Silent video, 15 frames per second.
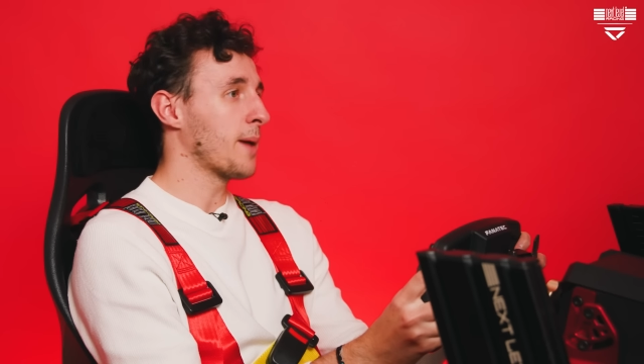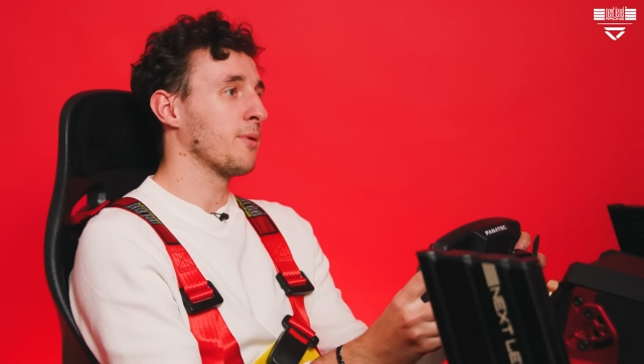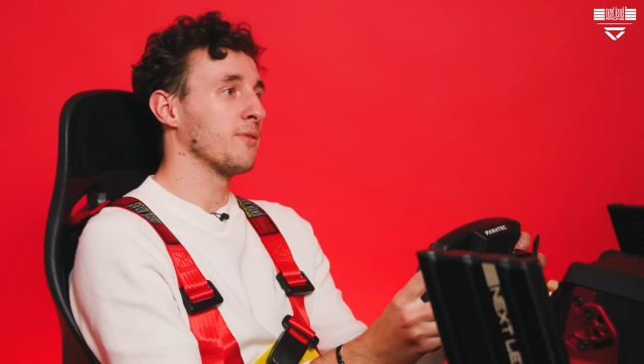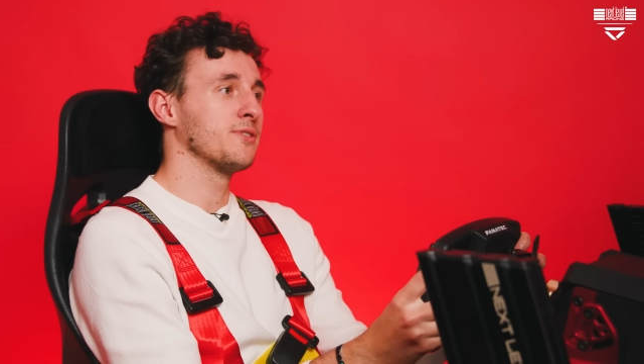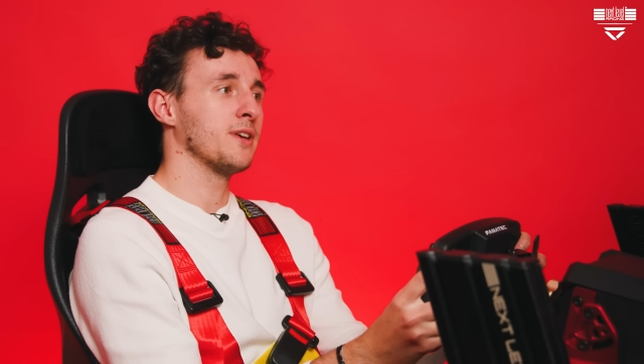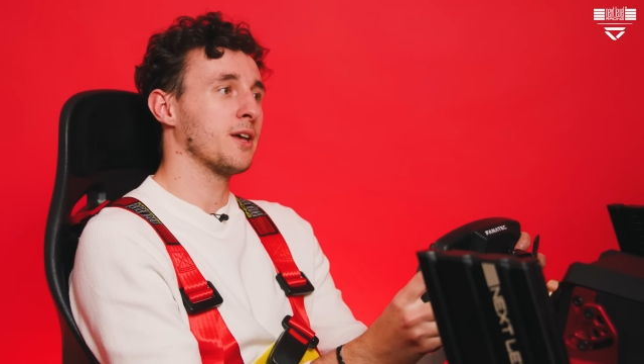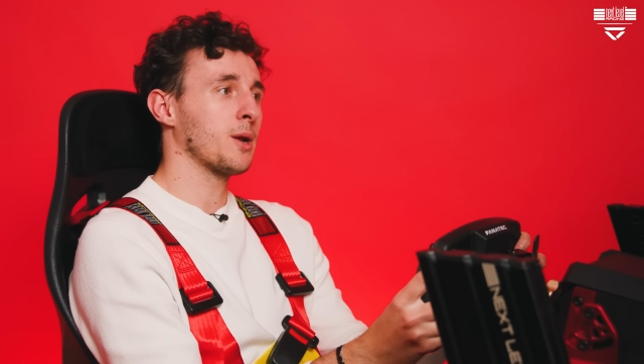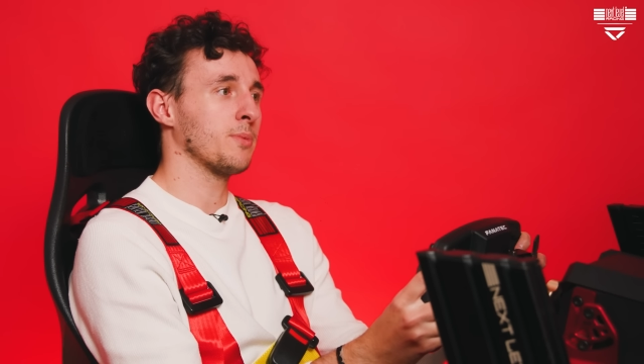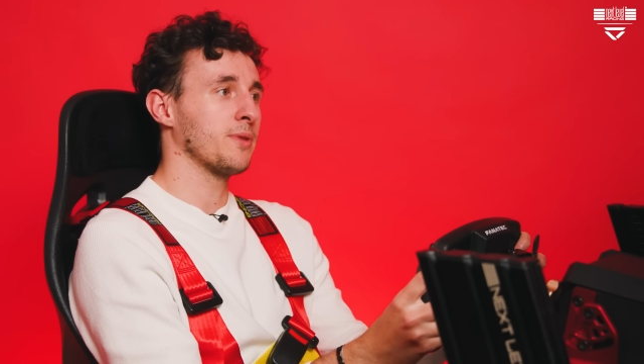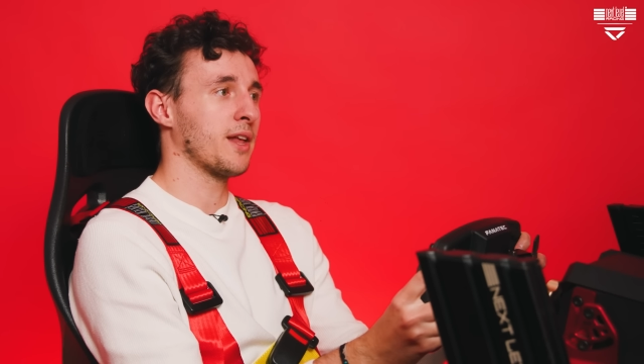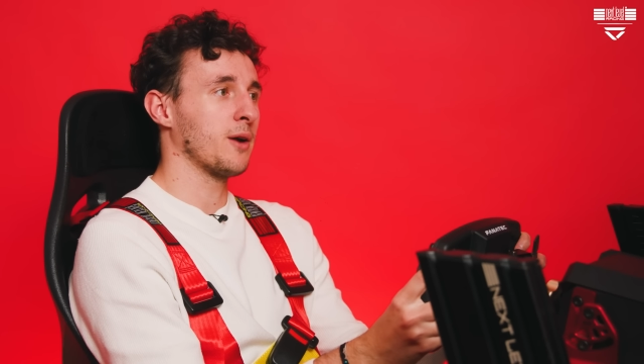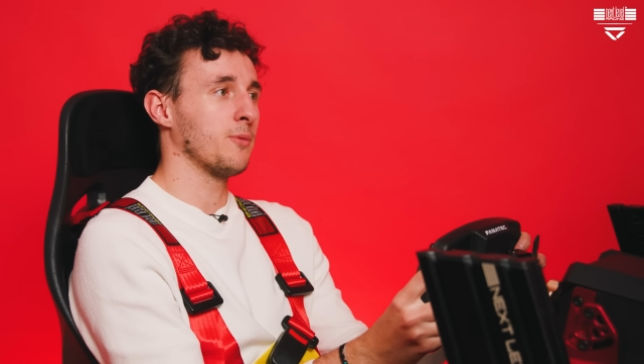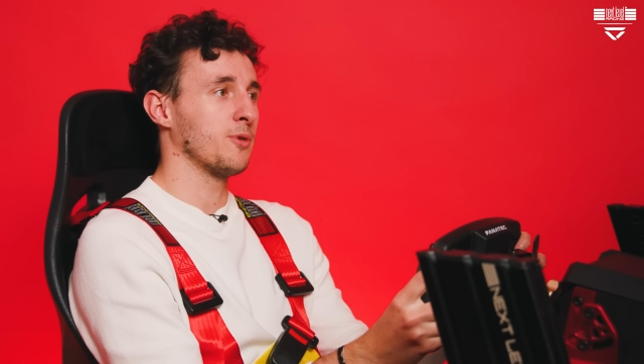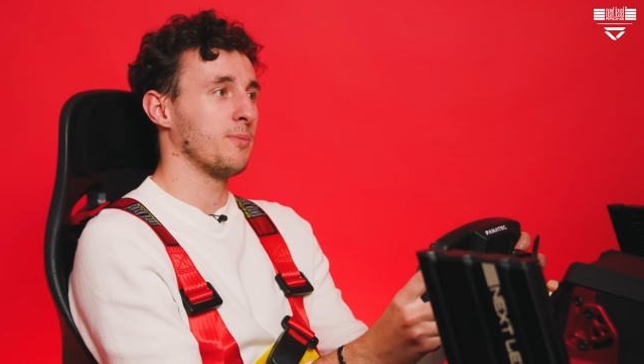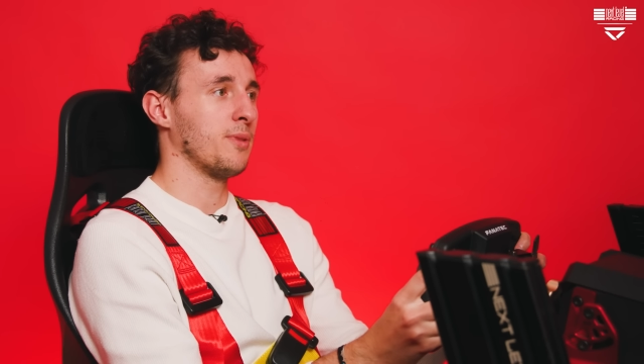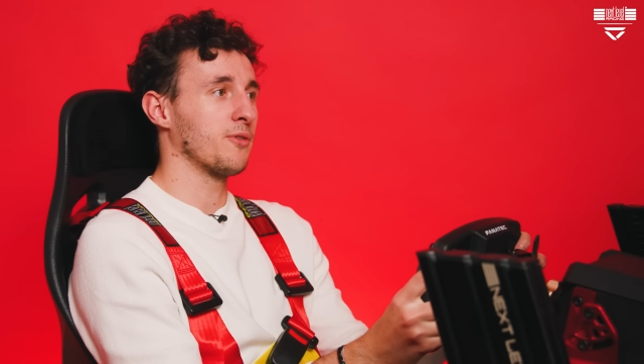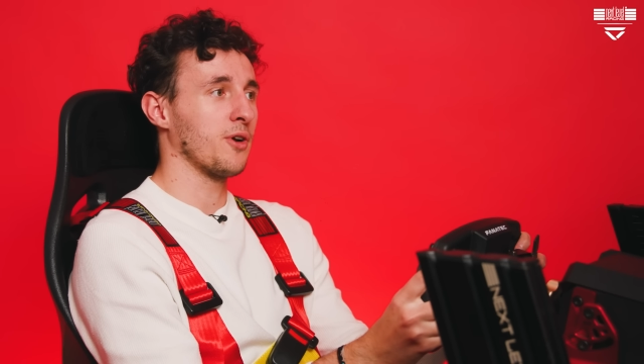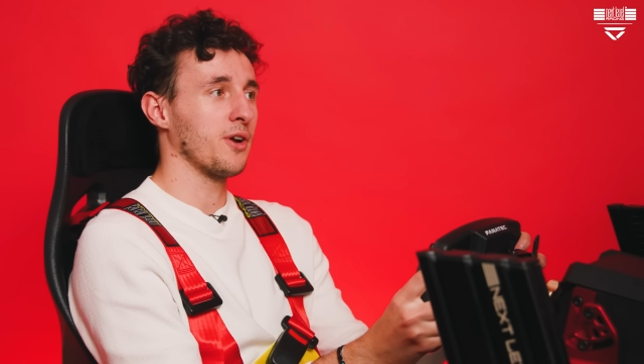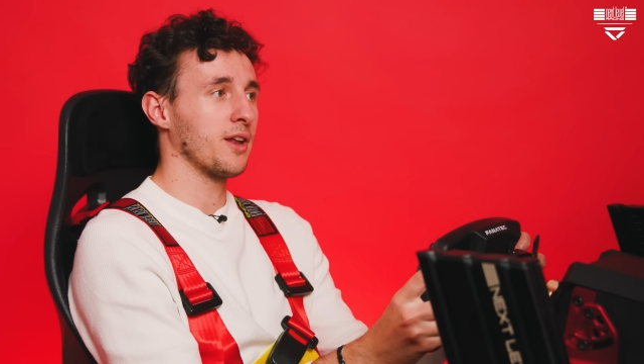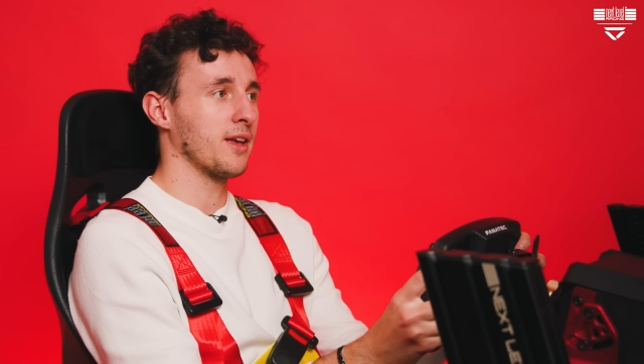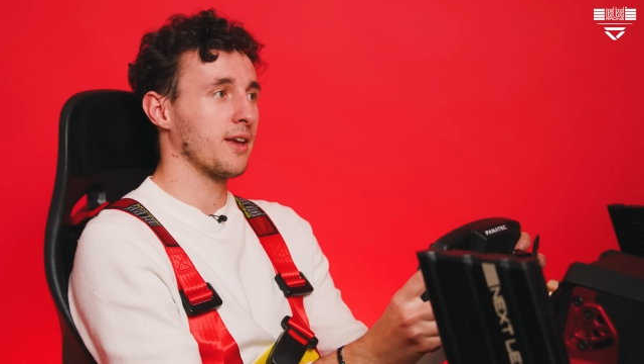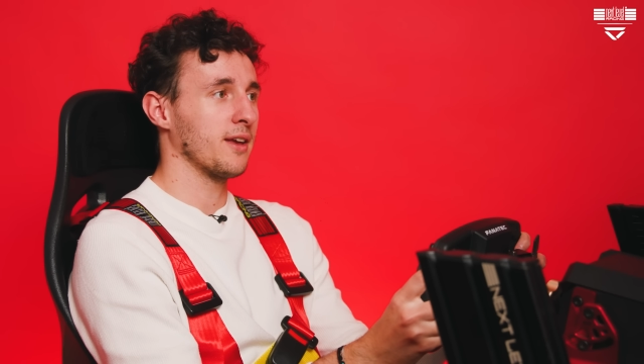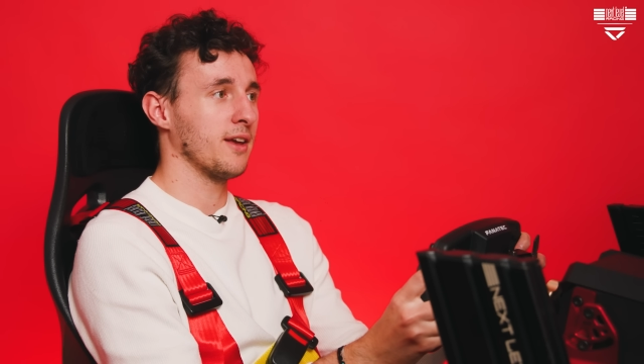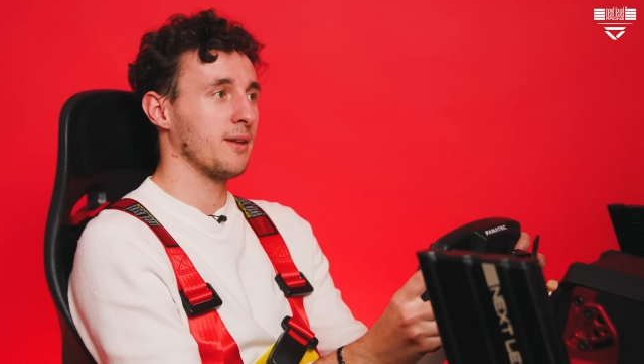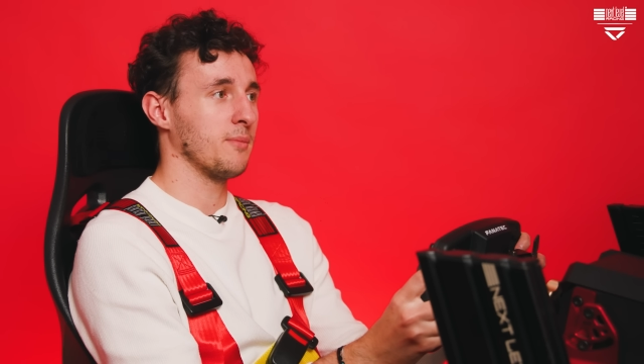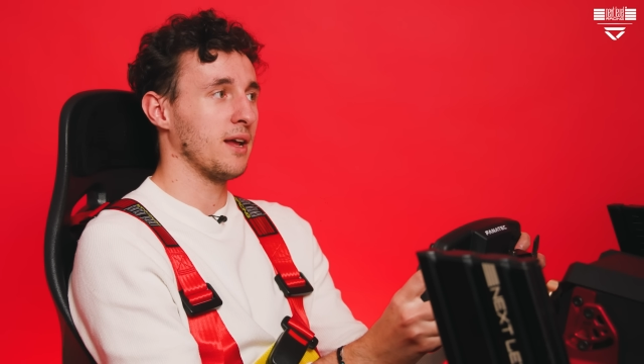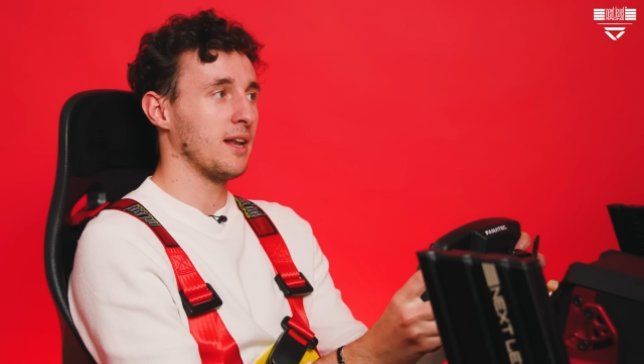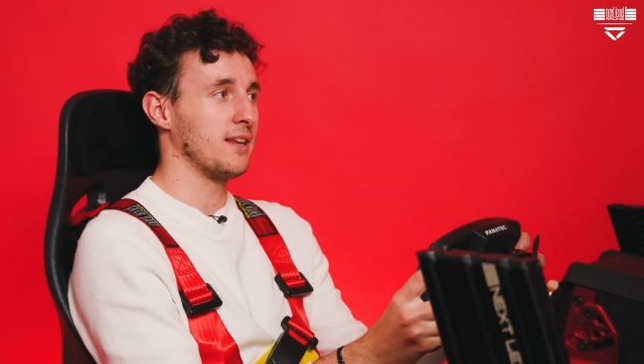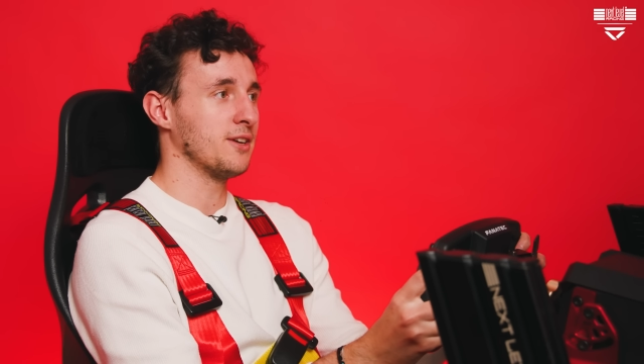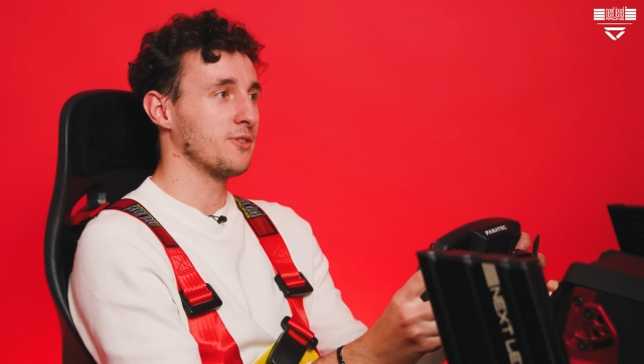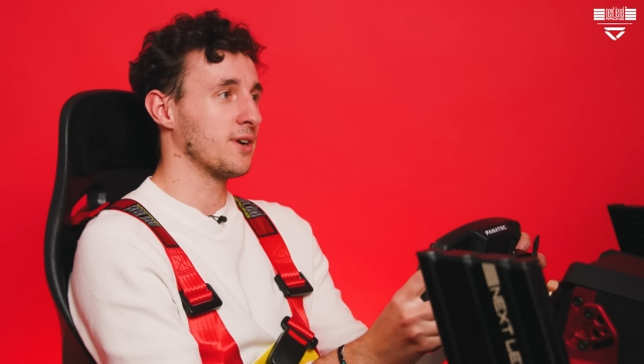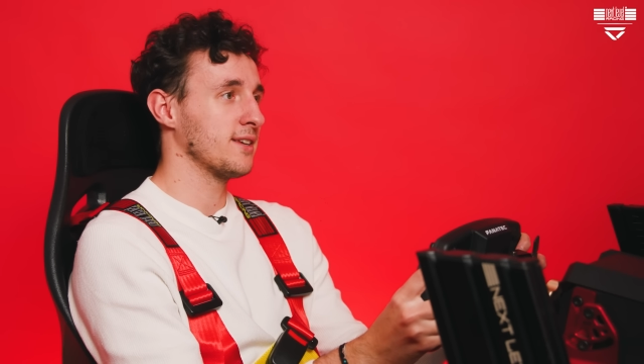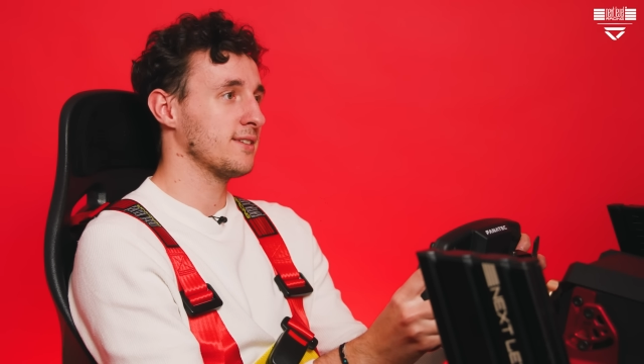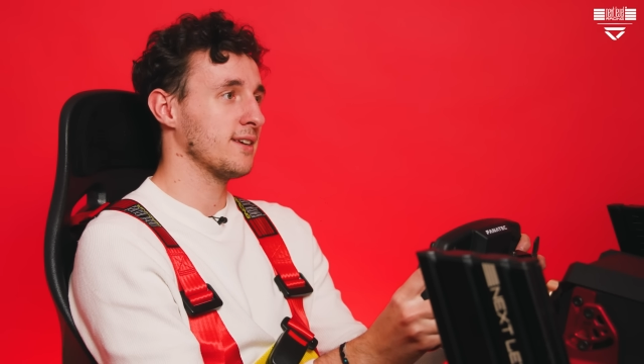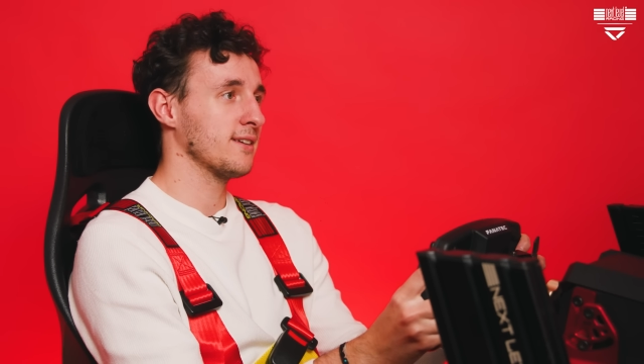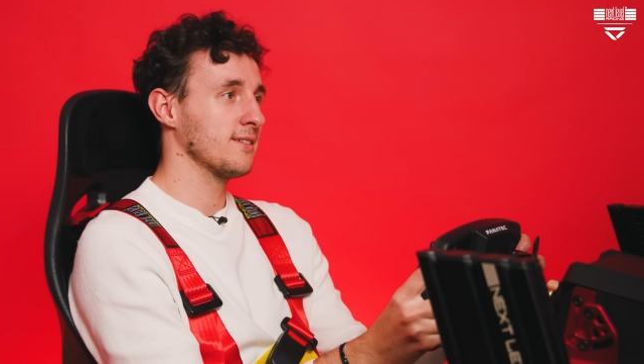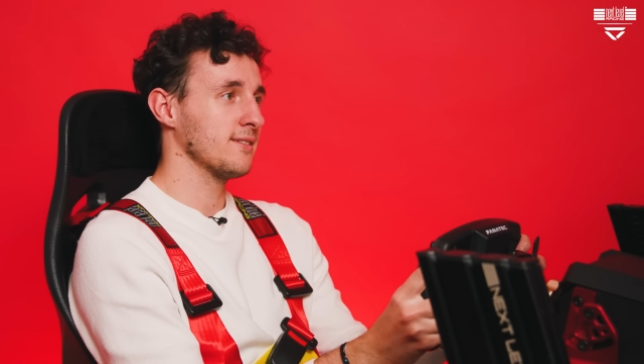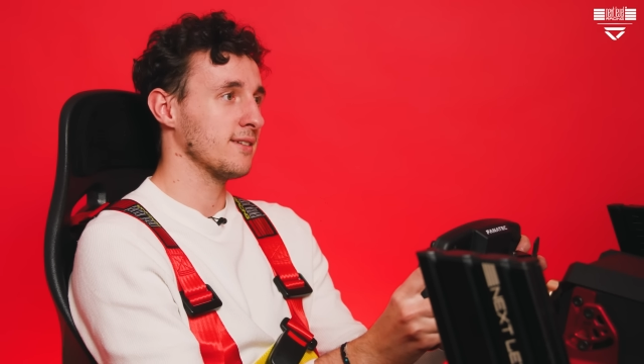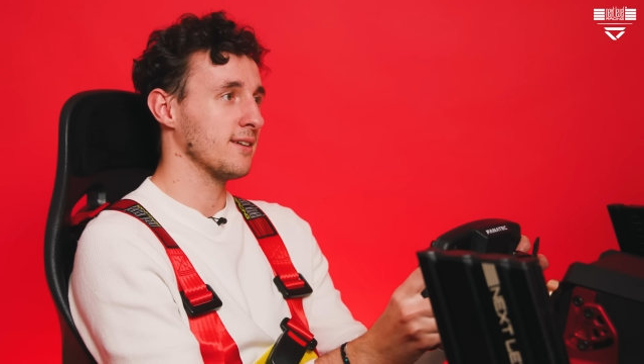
type of setup that I would be running in my league racing.